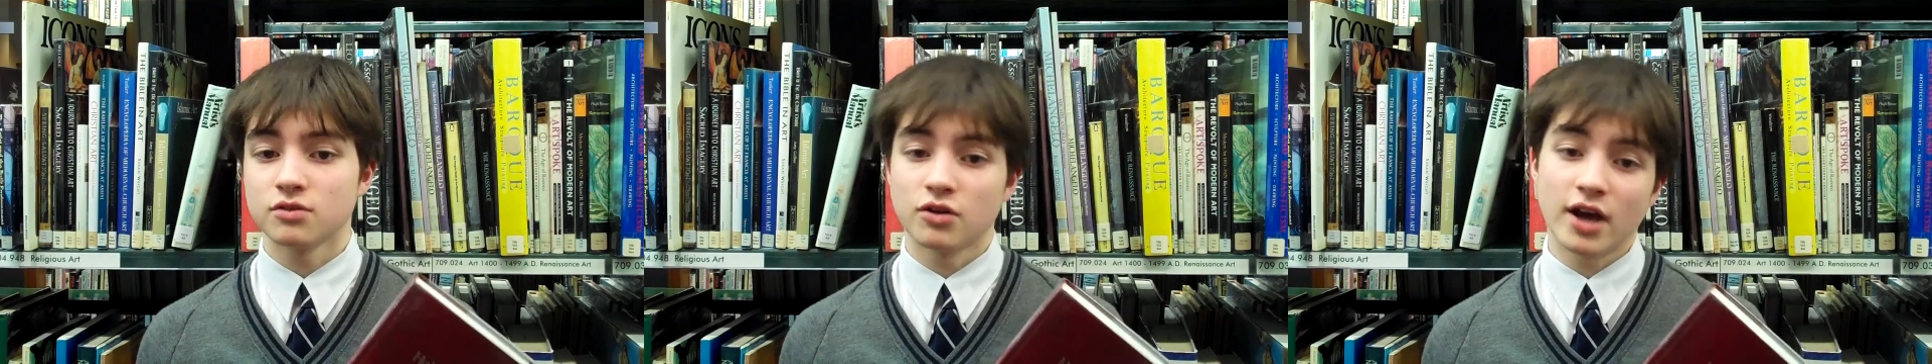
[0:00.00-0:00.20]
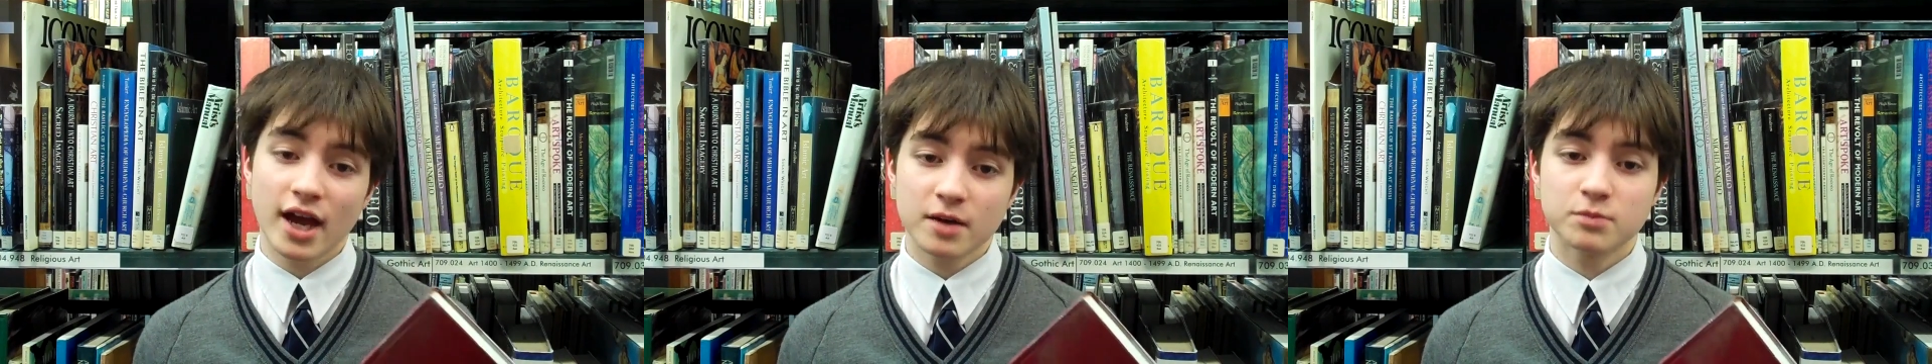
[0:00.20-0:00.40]

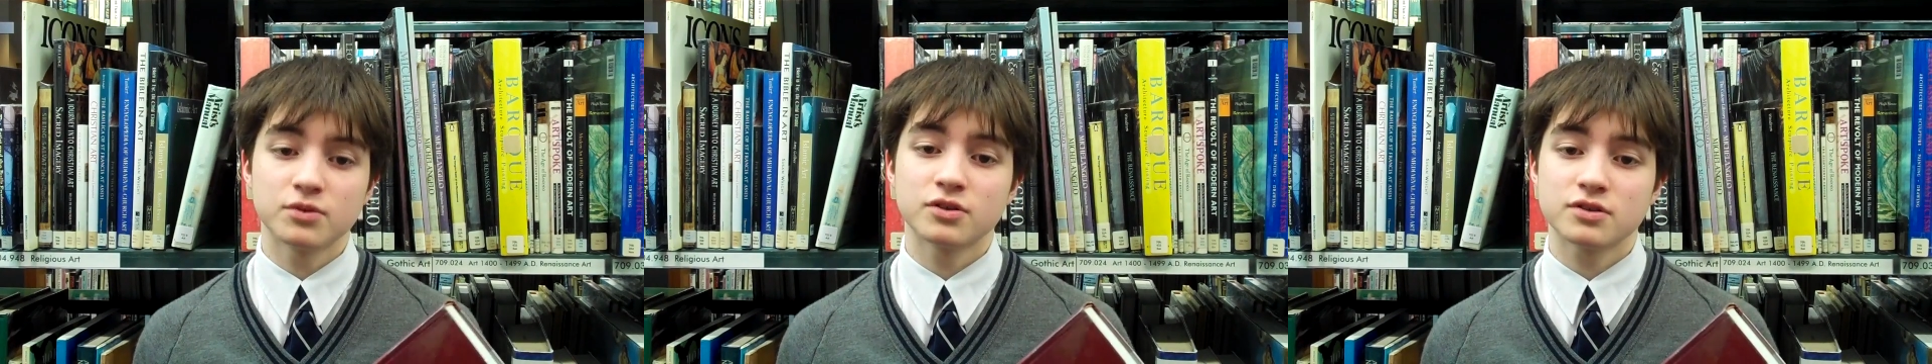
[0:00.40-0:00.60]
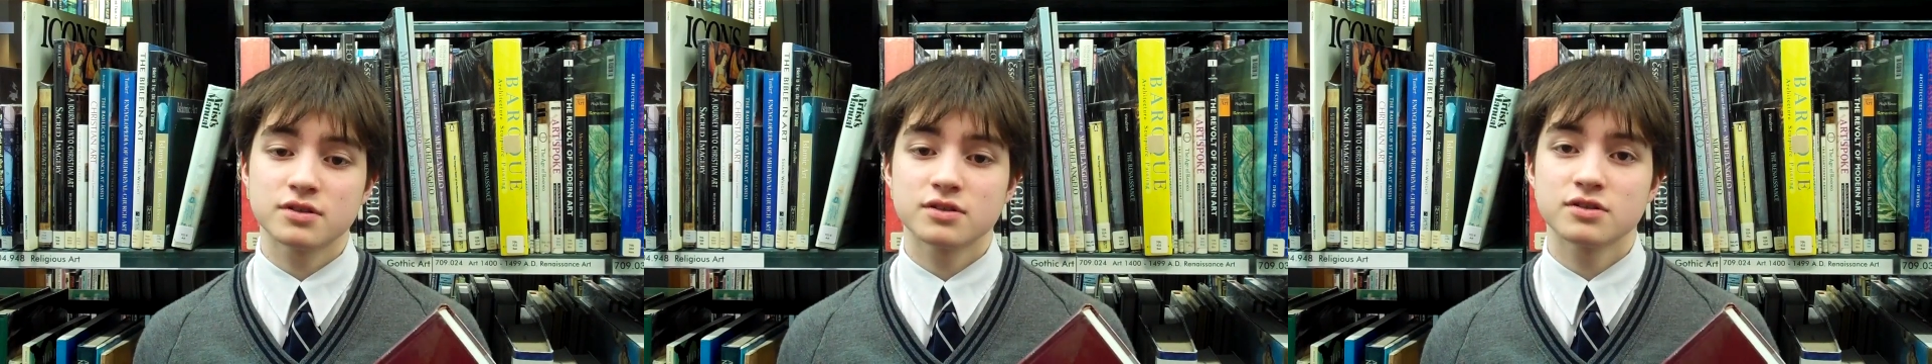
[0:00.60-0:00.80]
or had
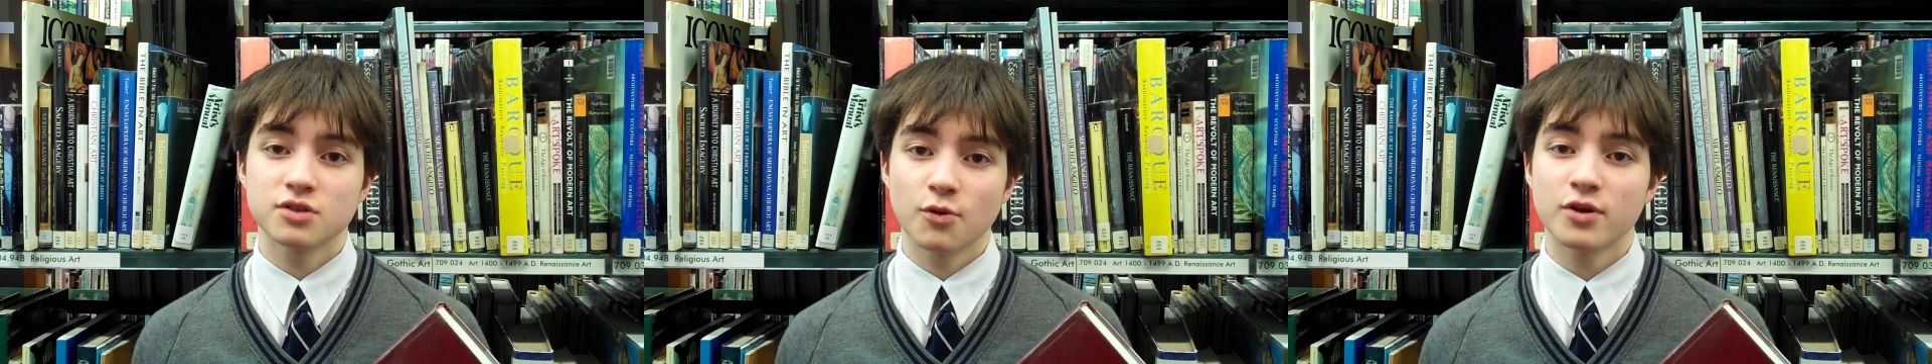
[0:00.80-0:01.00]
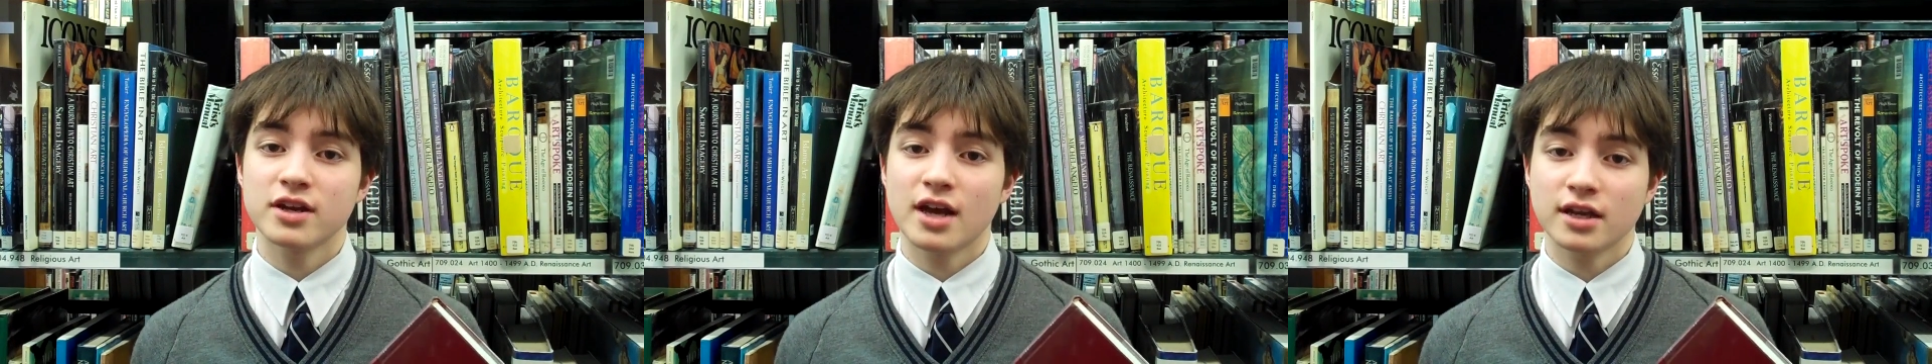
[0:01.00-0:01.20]
books,
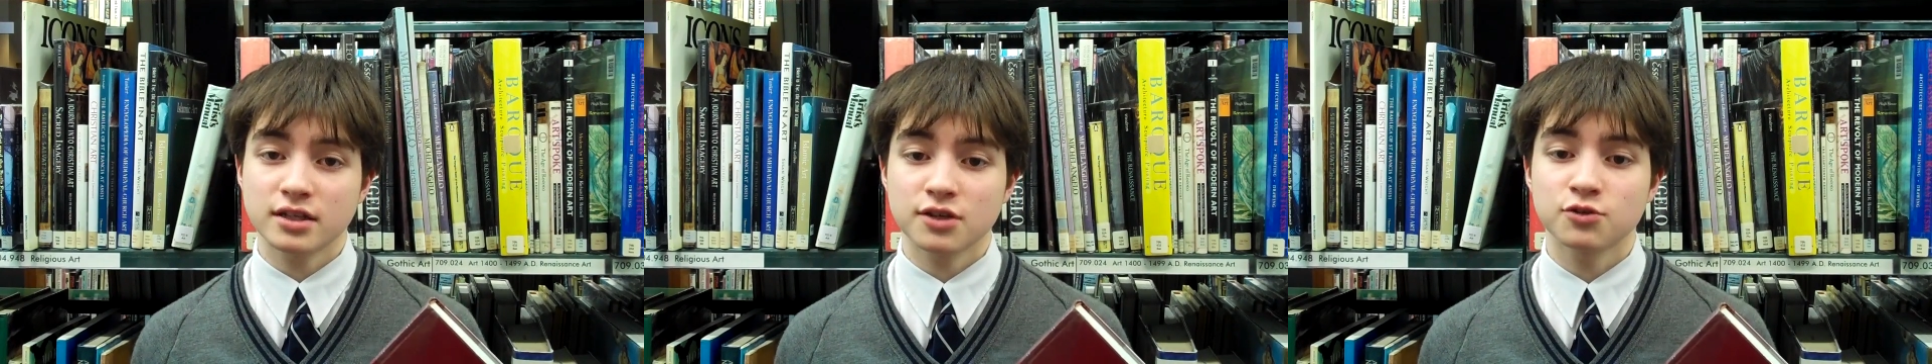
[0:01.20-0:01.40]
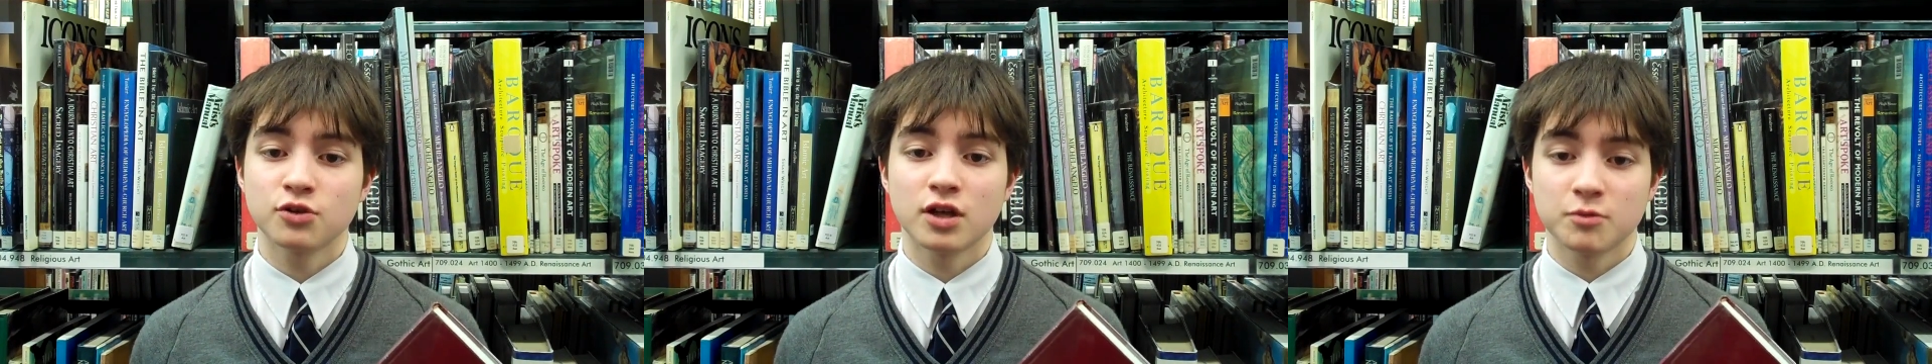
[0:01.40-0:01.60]
so when
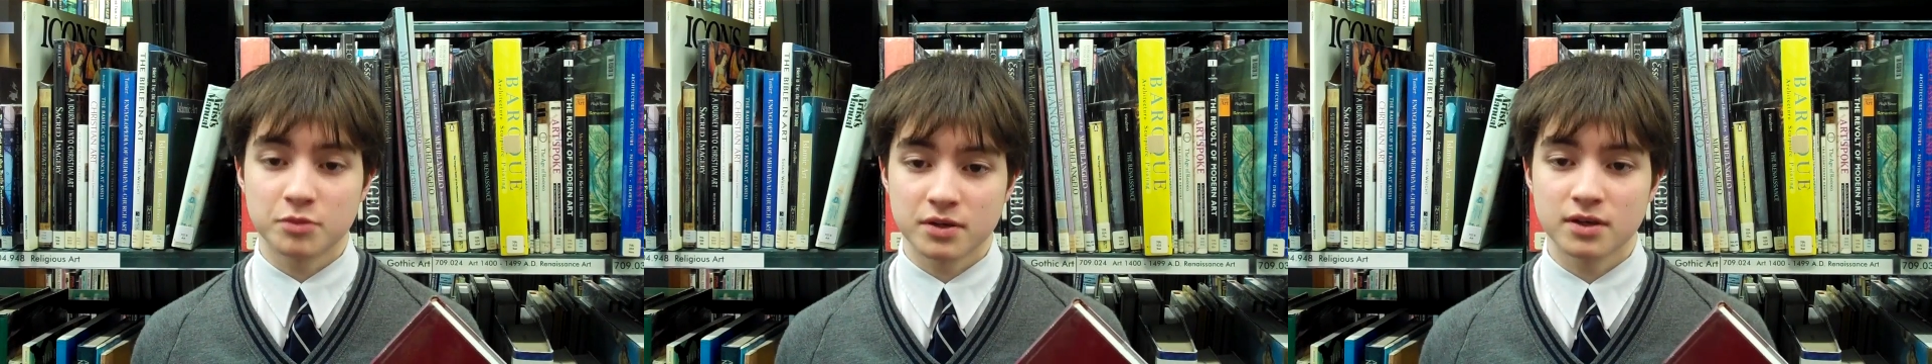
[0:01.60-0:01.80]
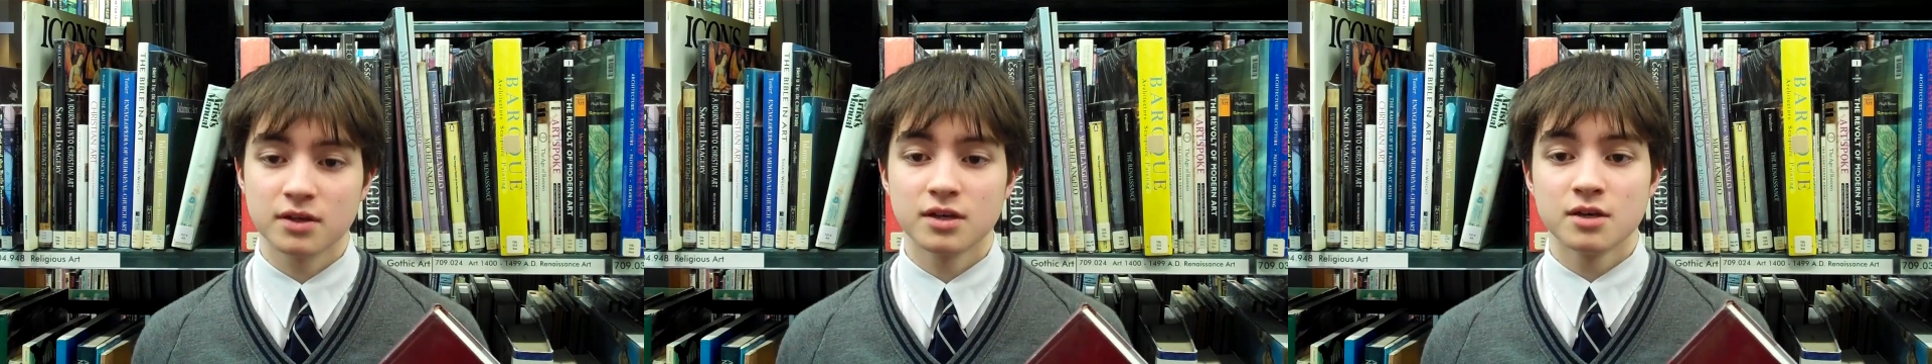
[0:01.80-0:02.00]
Atahualpa